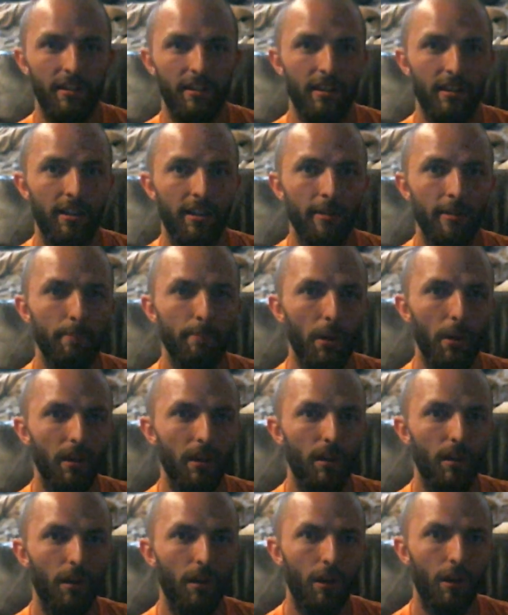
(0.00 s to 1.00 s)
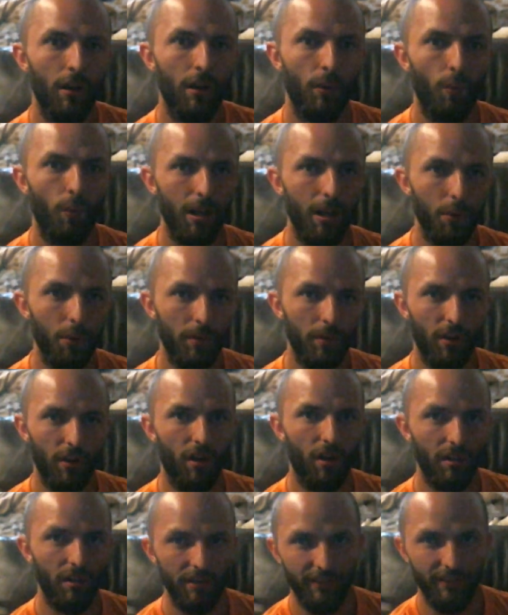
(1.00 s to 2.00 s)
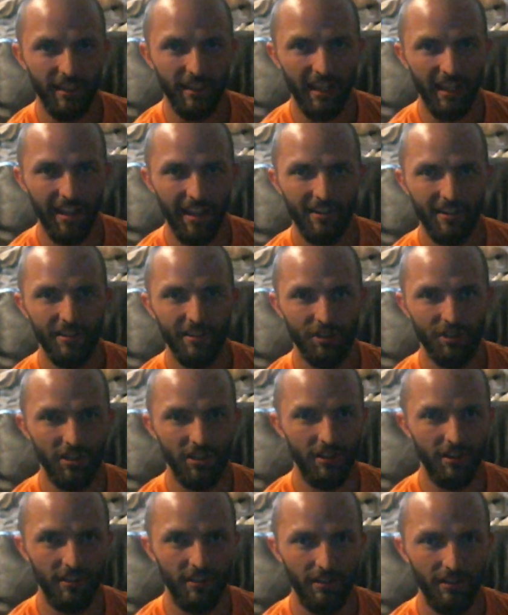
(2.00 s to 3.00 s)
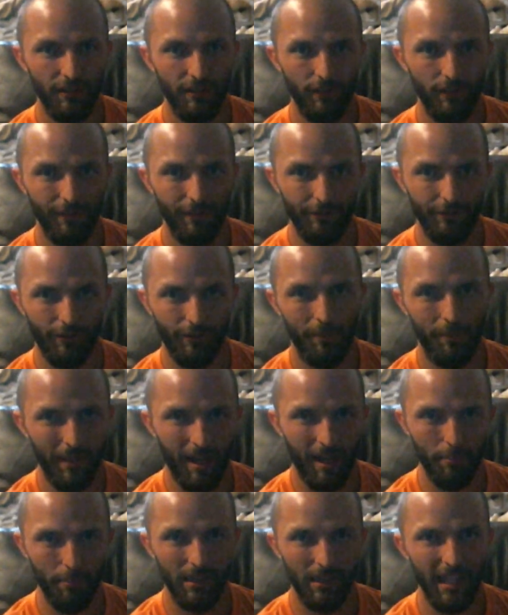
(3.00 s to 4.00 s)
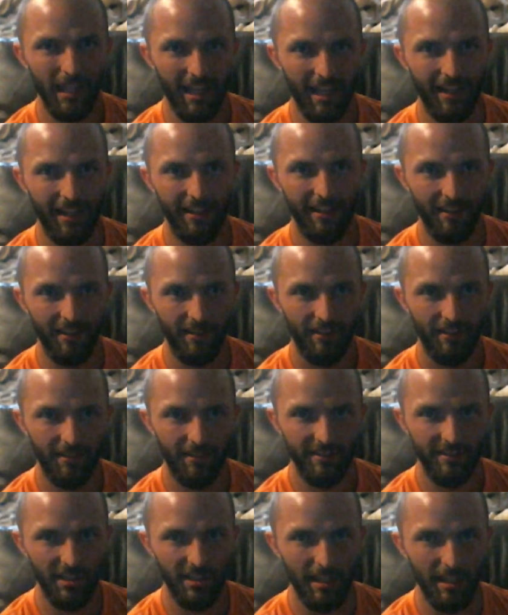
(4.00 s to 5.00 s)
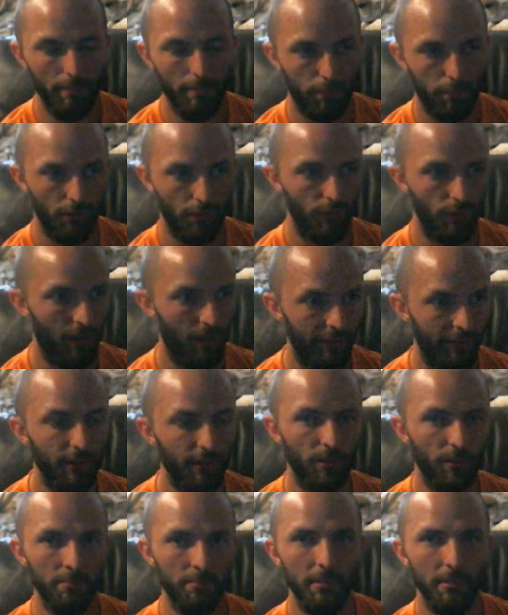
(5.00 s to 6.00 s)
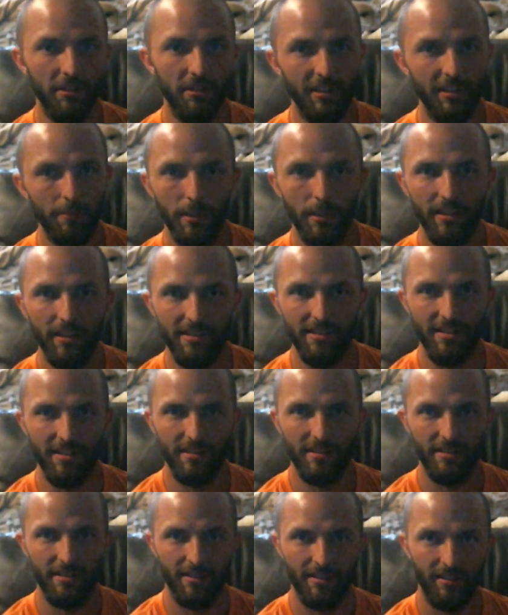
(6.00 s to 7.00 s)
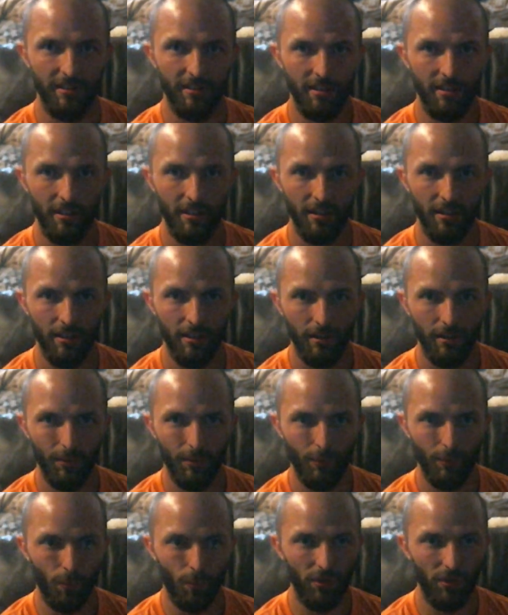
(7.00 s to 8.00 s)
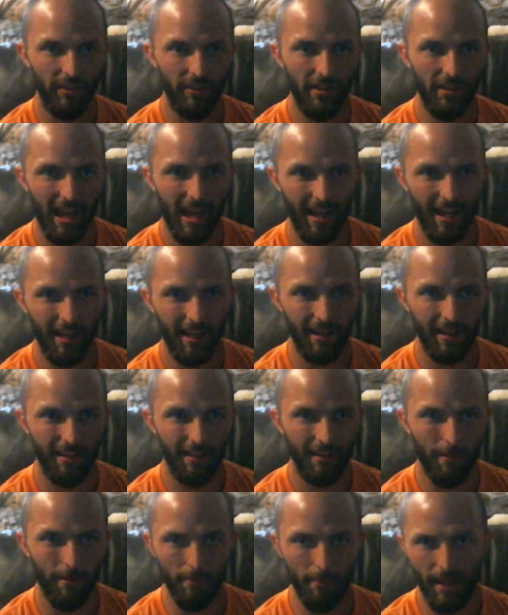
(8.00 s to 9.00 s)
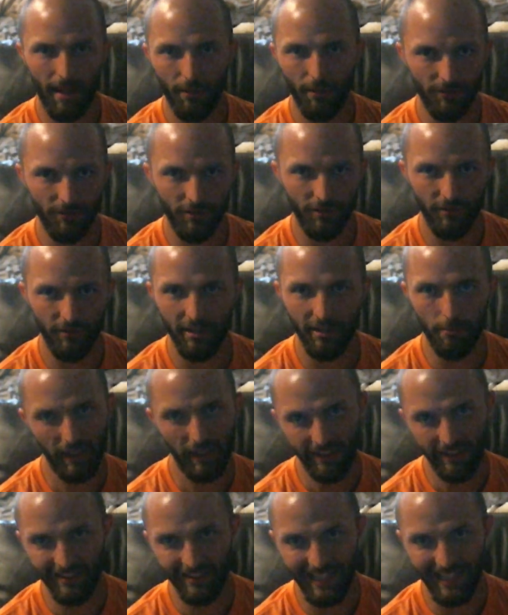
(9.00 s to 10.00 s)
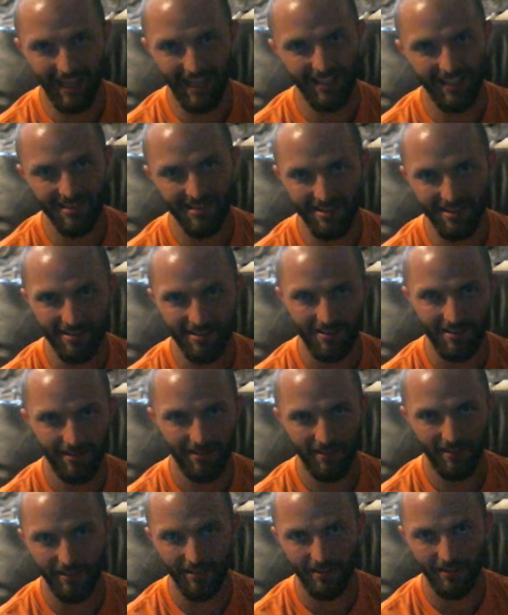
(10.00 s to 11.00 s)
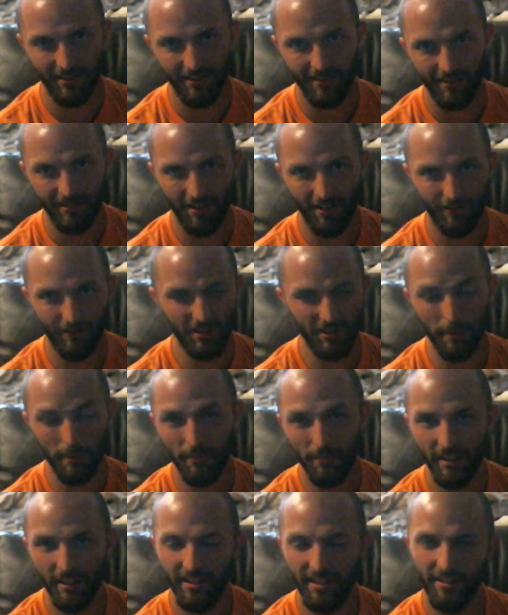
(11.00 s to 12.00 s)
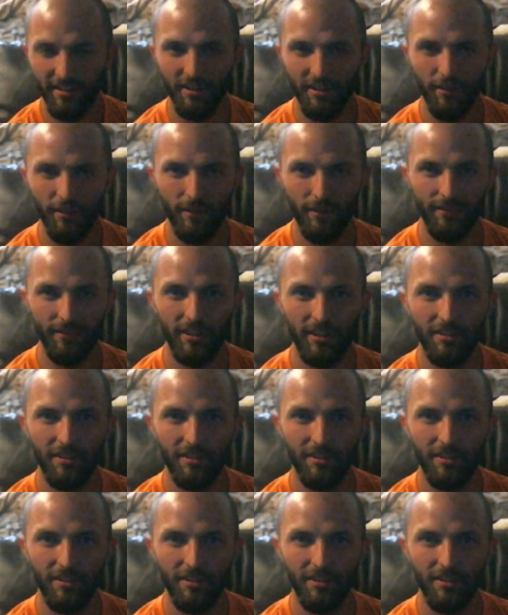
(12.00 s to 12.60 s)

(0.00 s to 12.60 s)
But where would all of the energy from that planet, let's say it blew off into 1,000,000 pieces, would that amount to there being less of something in the universe?